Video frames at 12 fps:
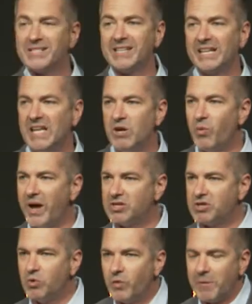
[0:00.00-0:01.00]
city he
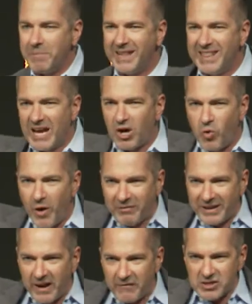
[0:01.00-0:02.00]
went to would have been the
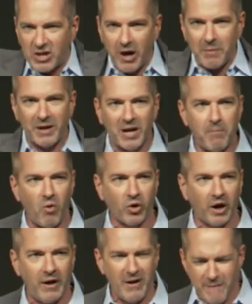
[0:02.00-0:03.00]
equivalent of Sodom and
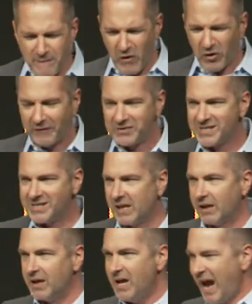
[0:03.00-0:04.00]
Gomorrah, full of
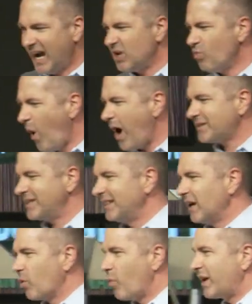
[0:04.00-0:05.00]
sin. And he walked in
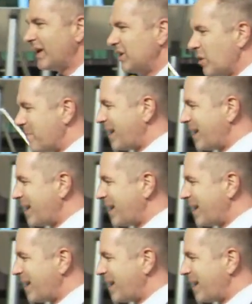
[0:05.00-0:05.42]
there, and what did he do? He